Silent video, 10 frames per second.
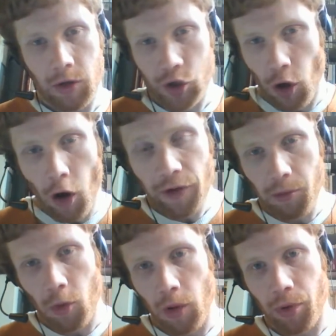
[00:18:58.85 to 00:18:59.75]
there is
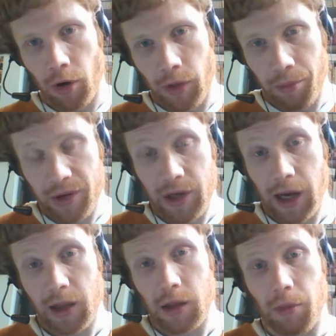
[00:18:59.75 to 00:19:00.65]
nothing more important than
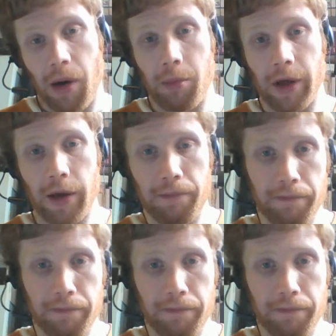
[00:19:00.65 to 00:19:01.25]
protecting the public,